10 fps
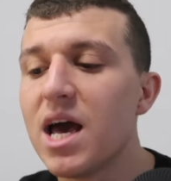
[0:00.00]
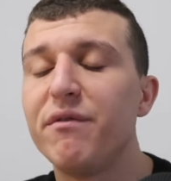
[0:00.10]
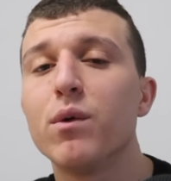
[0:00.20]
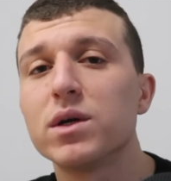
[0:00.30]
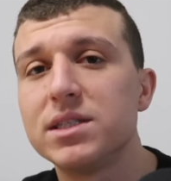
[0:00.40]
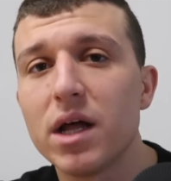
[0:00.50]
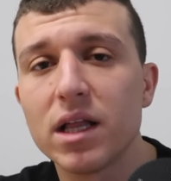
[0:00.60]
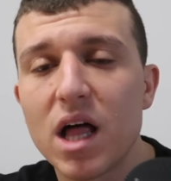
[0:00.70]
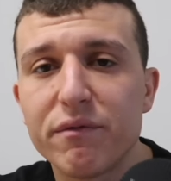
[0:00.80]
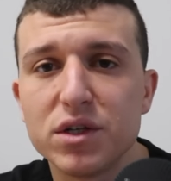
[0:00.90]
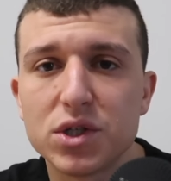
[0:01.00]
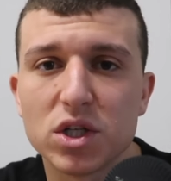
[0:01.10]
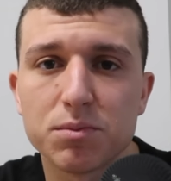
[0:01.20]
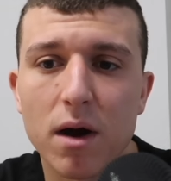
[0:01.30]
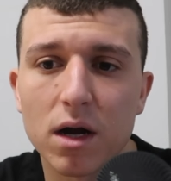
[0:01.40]
If you are selling life
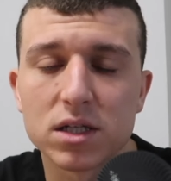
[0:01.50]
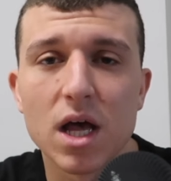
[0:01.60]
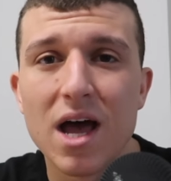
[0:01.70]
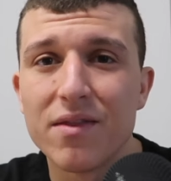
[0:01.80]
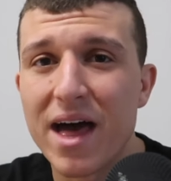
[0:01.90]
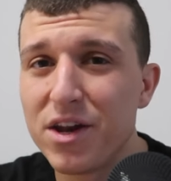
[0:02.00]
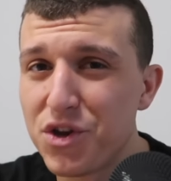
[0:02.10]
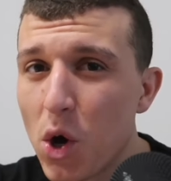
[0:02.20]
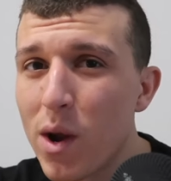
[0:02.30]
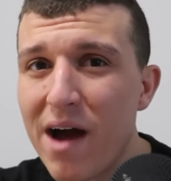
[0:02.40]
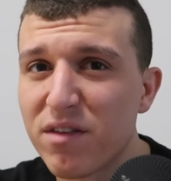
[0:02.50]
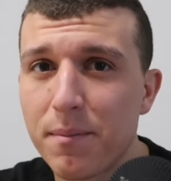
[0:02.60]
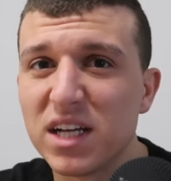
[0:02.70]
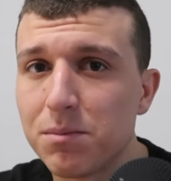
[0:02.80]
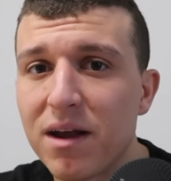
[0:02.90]
insurance products that don't have the
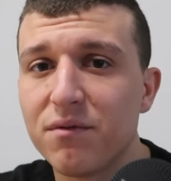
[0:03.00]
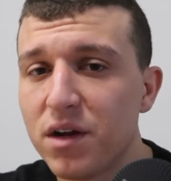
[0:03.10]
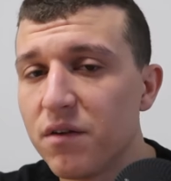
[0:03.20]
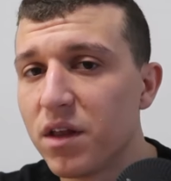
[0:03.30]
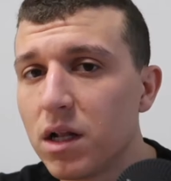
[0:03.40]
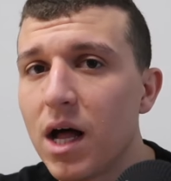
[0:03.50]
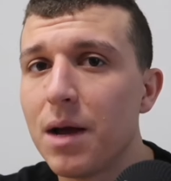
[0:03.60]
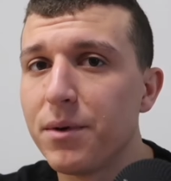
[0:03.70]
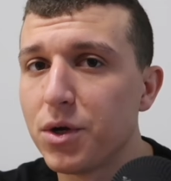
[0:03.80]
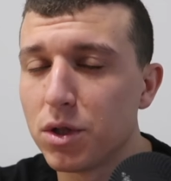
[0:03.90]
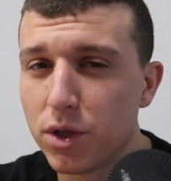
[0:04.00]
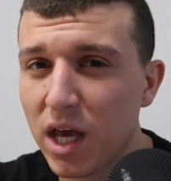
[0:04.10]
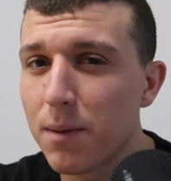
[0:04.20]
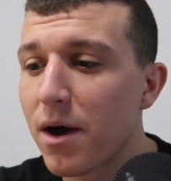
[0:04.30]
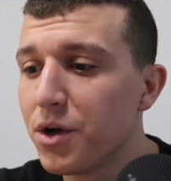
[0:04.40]
best benefit of the client, but you're
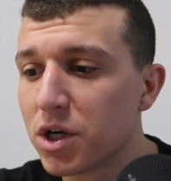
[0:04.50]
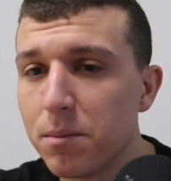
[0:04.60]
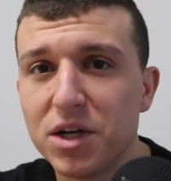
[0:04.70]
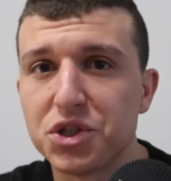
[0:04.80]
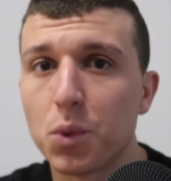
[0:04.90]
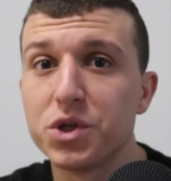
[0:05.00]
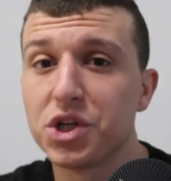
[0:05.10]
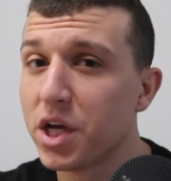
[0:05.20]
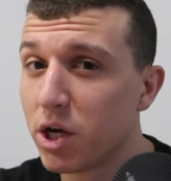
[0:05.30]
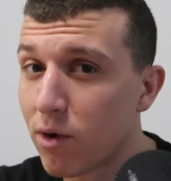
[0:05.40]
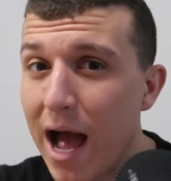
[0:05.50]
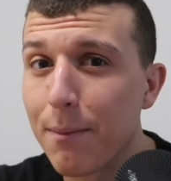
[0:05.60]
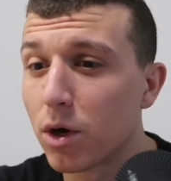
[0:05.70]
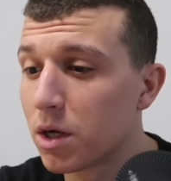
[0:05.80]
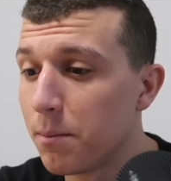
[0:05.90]
thinking about your commission or what you're going to
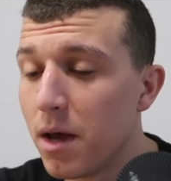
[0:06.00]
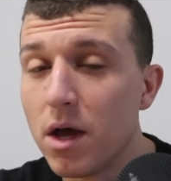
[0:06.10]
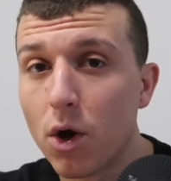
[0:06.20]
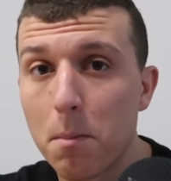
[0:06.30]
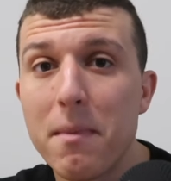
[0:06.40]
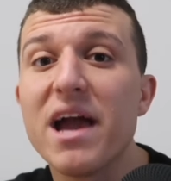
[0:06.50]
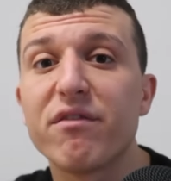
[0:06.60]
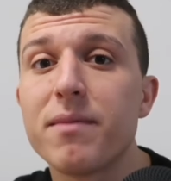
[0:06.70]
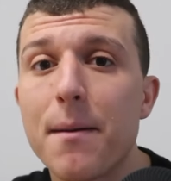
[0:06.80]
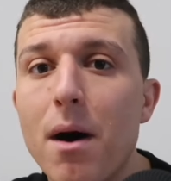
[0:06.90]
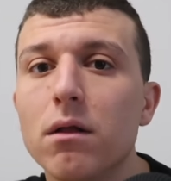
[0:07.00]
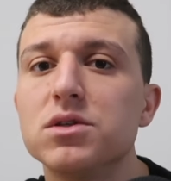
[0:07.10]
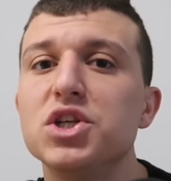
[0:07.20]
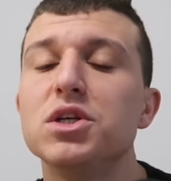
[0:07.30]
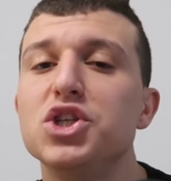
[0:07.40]
grab or or make from that
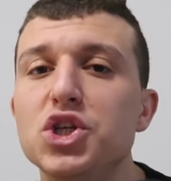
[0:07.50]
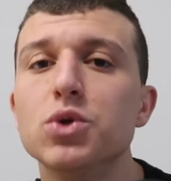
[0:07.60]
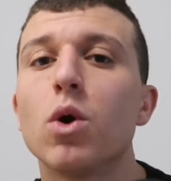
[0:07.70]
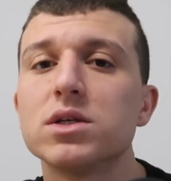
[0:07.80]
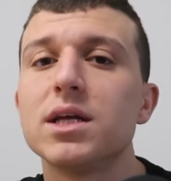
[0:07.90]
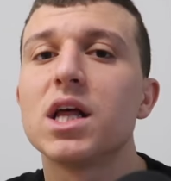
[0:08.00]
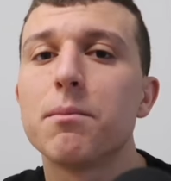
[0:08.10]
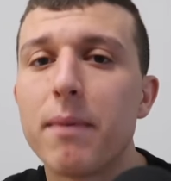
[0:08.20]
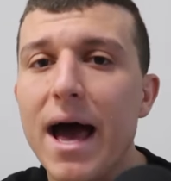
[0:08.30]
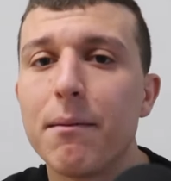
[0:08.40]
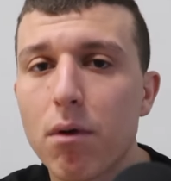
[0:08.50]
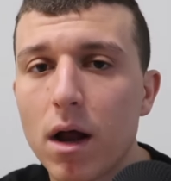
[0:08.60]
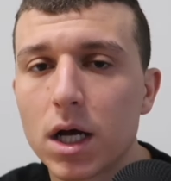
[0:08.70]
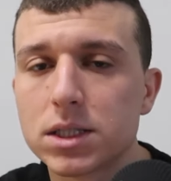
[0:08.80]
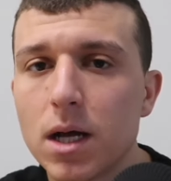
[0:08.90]
policy, you are selling bad
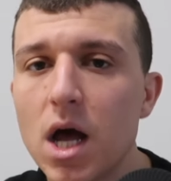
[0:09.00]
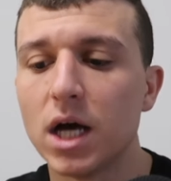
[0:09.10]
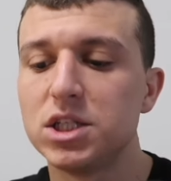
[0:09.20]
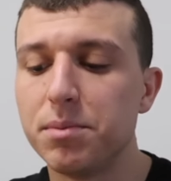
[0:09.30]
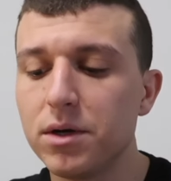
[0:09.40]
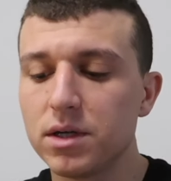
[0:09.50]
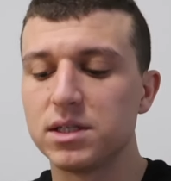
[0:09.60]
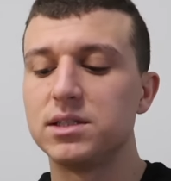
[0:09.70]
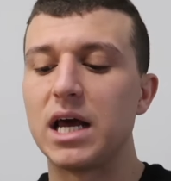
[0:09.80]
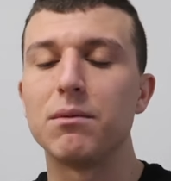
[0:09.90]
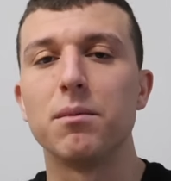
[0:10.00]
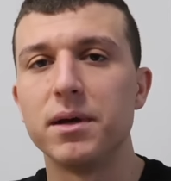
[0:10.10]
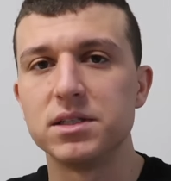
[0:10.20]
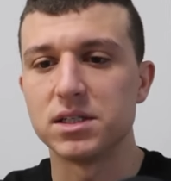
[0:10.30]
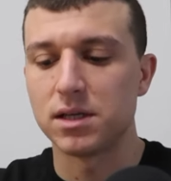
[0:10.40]
products. To build a sustainable
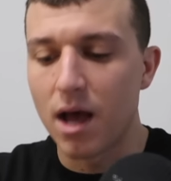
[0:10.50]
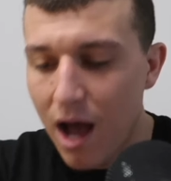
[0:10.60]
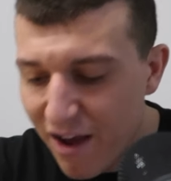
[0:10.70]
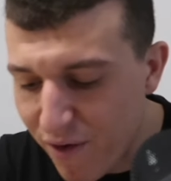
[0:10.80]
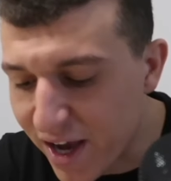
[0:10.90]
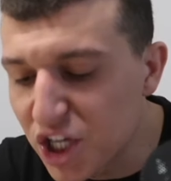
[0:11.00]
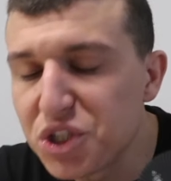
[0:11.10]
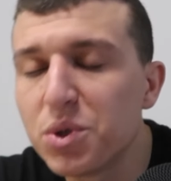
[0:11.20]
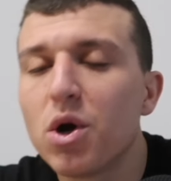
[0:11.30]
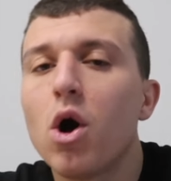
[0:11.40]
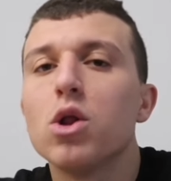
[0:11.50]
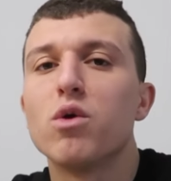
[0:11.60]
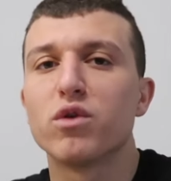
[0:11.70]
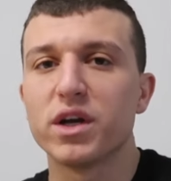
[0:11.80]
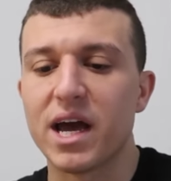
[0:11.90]
business, if I could do it all
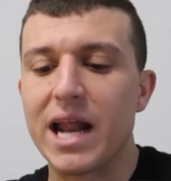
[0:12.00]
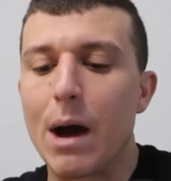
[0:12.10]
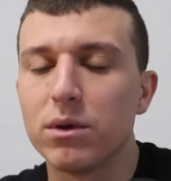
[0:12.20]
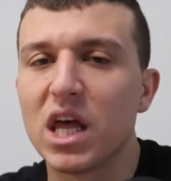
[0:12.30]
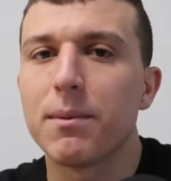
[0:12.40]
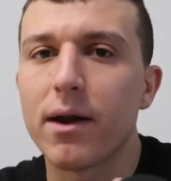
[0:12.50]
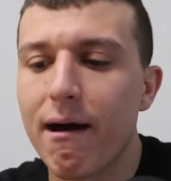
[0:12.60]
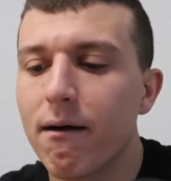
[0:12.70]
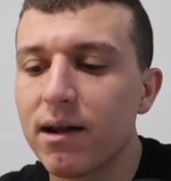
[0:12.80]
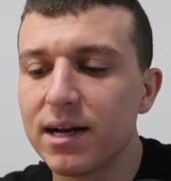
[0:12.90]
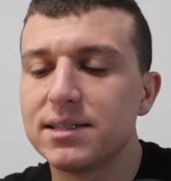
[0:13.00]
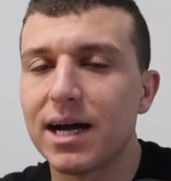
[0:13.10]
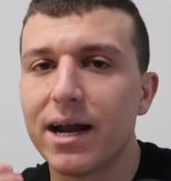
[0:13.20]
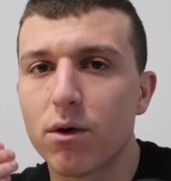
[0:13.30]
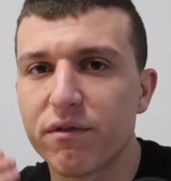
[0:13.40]
over again, I would think about how can I
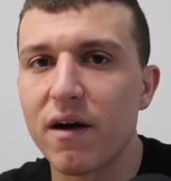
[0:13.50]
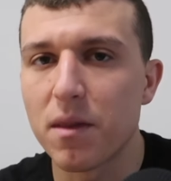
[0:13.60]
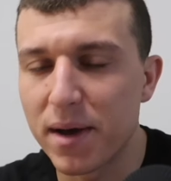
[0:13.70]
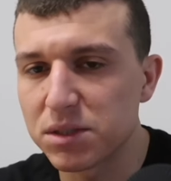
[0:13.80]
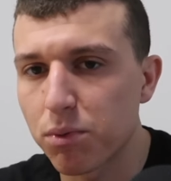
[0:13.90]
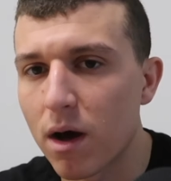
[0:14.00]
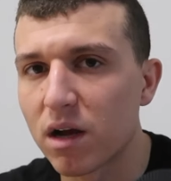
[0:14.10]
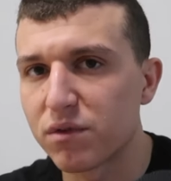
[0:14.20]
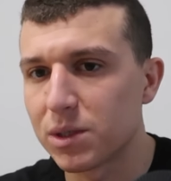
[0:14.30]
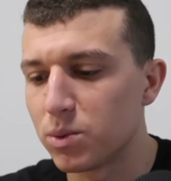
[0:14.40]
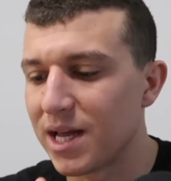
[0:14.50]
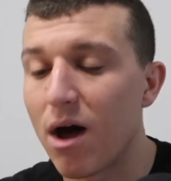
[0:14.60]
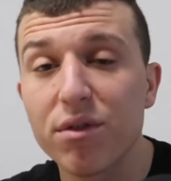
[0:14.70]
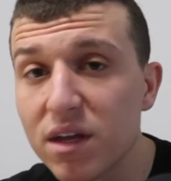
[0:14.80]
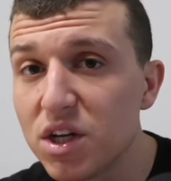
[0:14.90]
design or find the best product for someone's
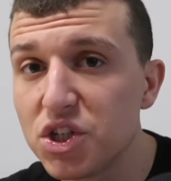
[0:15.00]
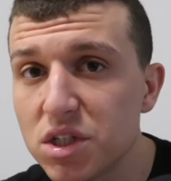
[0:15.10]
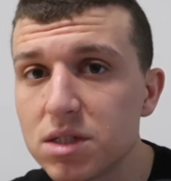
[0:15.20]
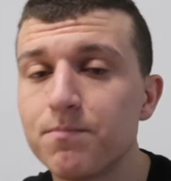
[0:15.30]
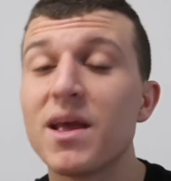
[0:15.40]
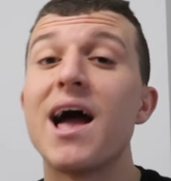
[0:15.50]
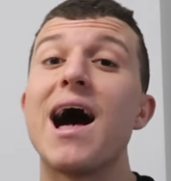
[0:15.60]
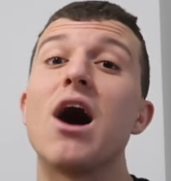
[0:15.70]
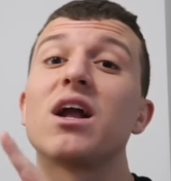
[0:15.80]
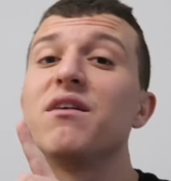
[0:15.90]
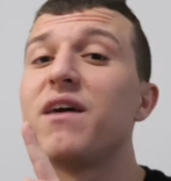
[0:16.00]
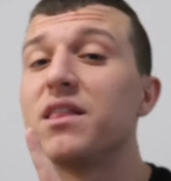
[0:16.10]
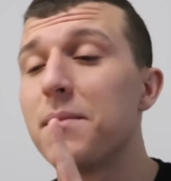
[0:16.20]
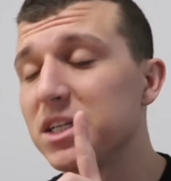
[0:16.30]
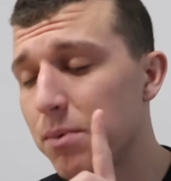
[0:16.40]
health conditions? How can I
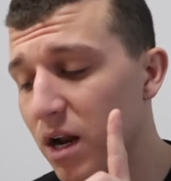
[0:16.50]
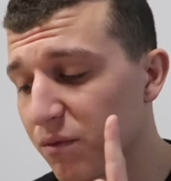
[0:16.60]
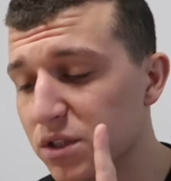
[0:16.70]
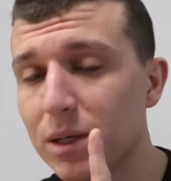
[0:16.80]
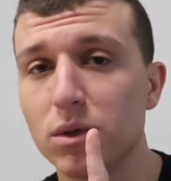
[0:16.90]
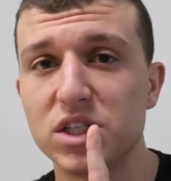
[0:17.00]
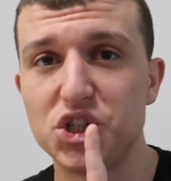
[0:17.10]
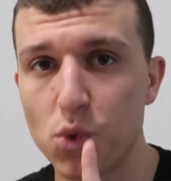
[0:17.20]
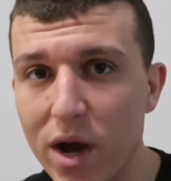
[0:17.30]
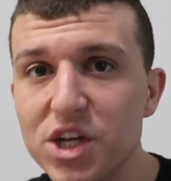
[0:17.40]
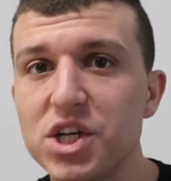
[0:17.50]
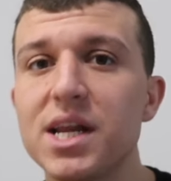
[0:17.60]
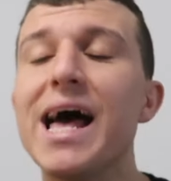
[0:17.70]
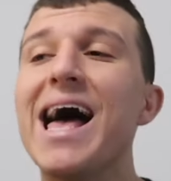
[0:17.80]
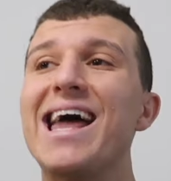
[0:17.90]
find the best product for someone's
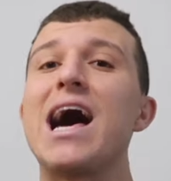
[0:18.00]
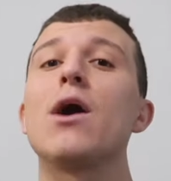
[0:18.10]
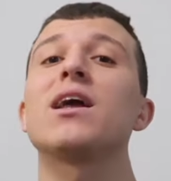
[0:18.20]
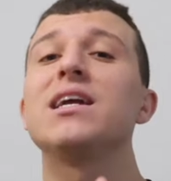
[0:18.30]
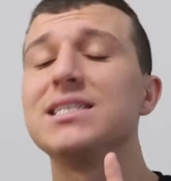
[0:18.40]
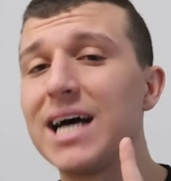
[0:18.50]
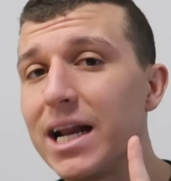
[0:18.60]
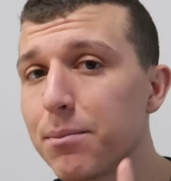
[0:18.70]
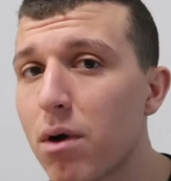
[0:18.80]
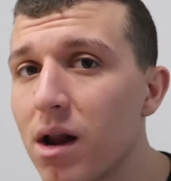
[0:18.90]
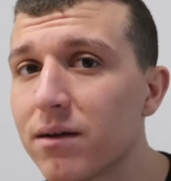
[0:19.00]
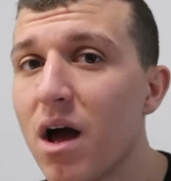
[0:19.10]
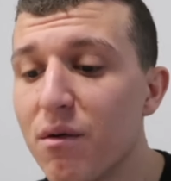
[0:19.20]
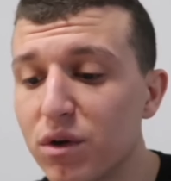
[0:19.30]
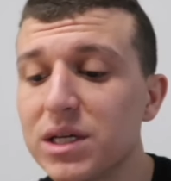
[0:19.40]
situation? And how can I design a product
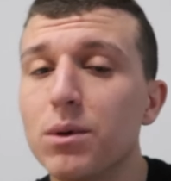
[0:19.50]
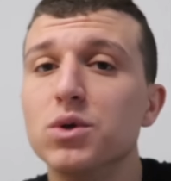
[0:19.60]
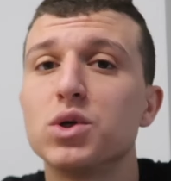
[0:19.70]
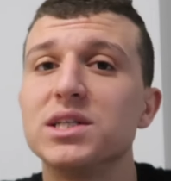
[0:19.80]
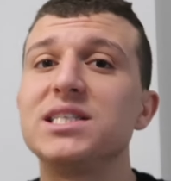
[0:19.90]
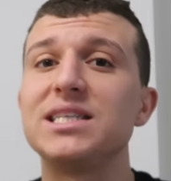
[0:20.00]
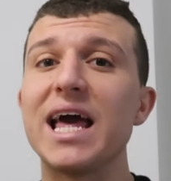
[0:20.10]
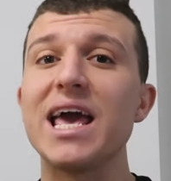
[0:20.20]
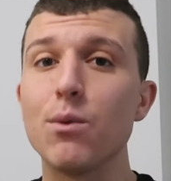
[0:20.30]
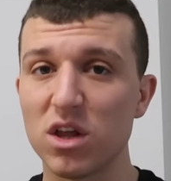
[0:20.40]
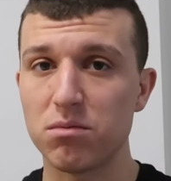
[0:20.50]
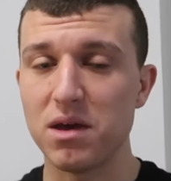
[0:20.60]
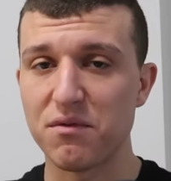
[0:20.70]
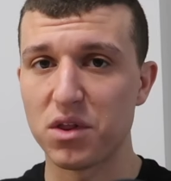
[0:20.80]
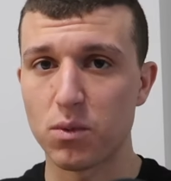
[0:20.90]
for someone who's going to stay with
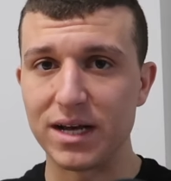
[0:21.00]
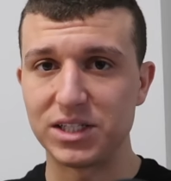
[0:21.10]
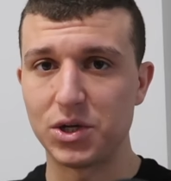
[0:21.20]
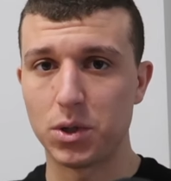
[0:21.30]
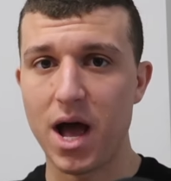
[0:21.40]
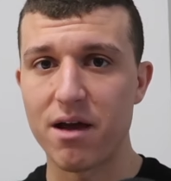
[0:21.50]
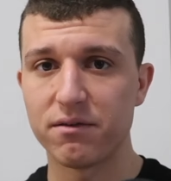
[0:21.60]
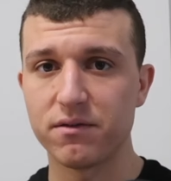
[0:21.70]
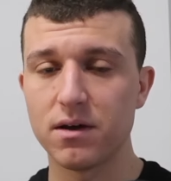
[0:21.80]
me for the rest of their life?